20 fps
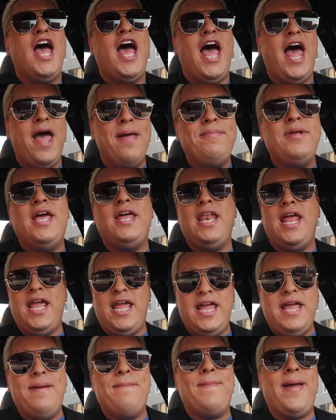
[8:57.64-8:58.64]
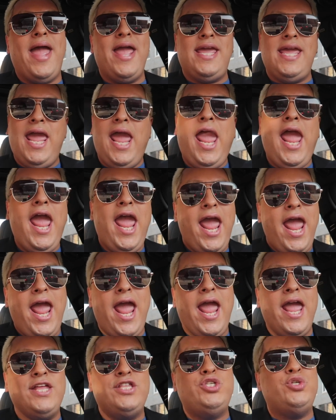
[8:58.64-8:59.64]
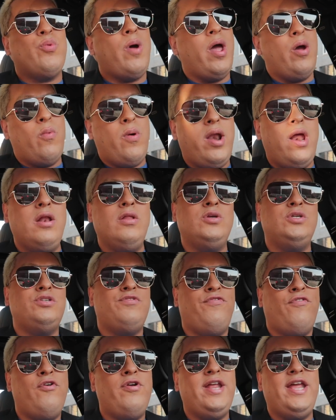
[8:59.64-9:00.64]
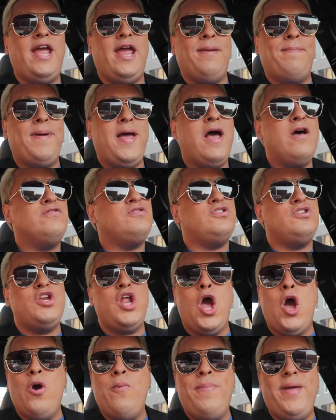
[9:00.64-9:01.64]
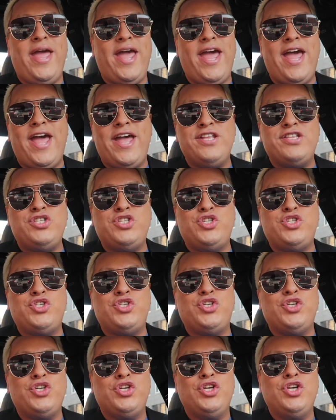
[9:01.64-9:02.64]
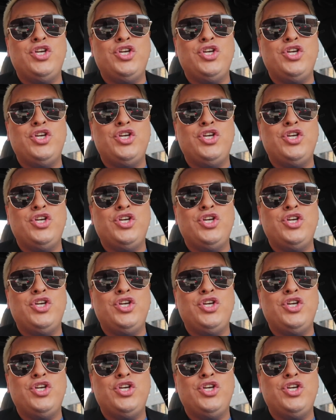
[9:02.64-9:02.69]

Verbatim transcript: I'm gonna eat my cake do I want to lose 48 pounds no bitch